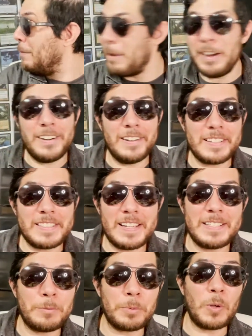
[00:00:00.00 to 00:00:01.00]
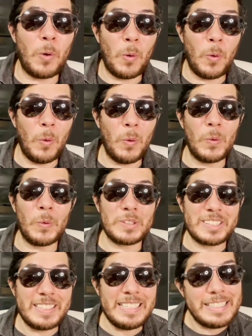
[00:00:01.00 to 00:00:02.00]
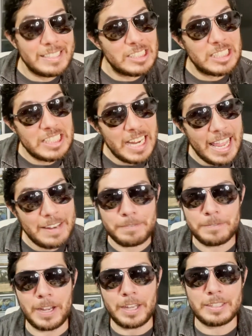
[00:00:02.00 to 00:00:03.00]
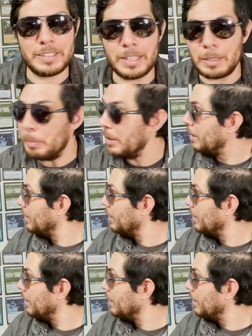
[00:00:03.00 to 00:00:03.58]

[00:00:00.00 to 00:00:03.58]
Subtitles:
Paradox Engine was holy shit fucked up.